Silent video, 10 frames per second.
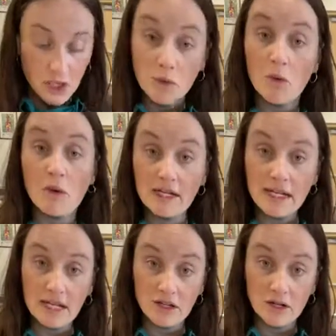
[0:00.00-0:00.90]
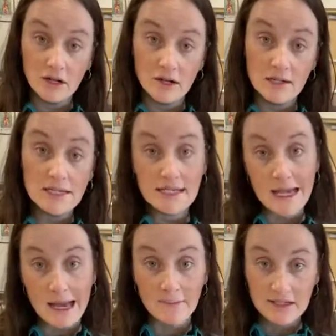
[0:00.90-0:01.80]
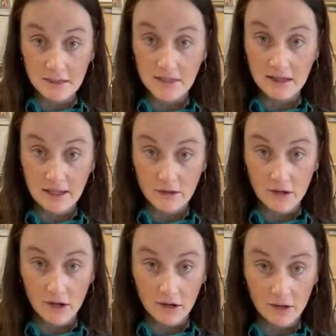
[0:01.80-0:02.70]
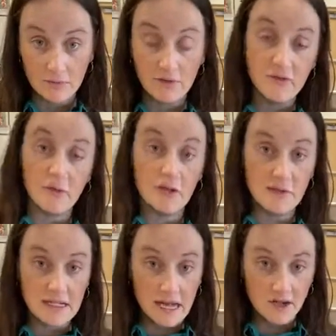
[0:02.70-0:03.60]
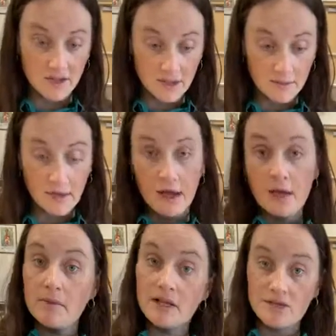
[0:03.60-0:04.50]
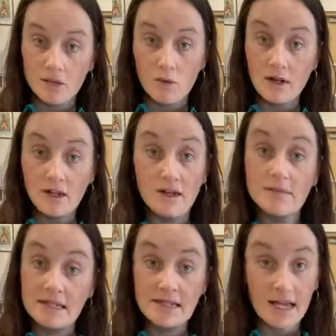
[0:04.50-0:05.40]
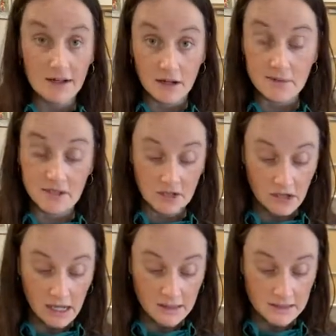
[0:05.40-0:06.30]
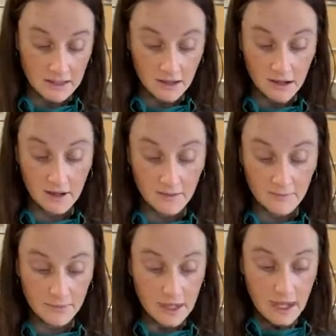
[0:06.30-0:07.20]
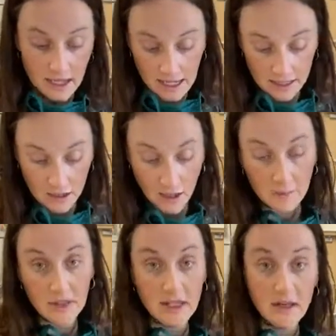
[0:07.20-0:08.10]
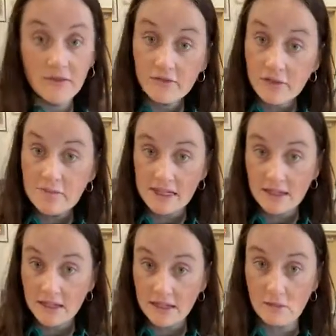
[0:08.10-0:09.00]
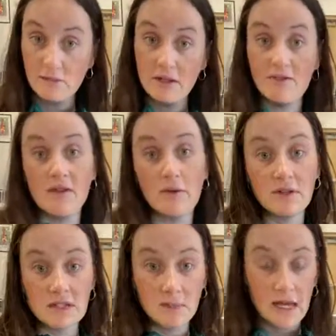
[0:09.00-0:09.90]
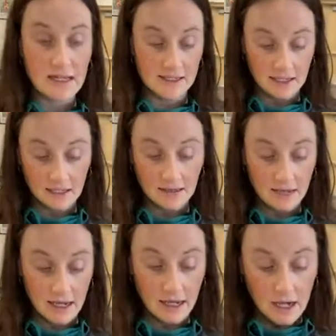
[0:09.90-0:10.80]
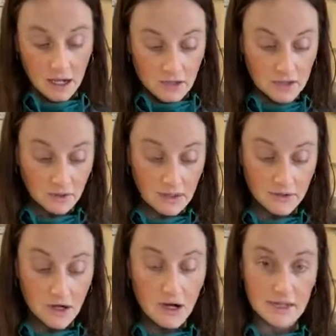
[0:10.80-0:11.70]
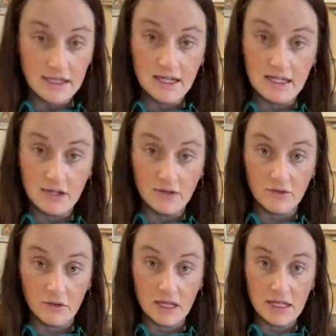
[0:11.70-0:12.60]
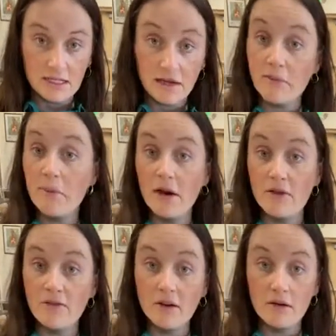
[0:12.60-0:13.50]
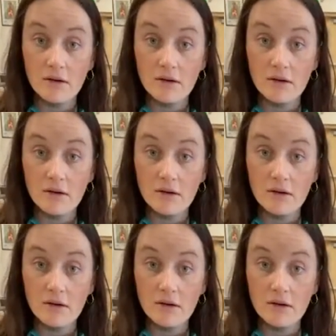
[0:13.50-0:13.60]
you will want to get your slabs to be leather hard before you attach them, because you're wanting them to stand up straight and not be flimsy like they would be if they were this plasticky clay. So leather hard is ideal for any type of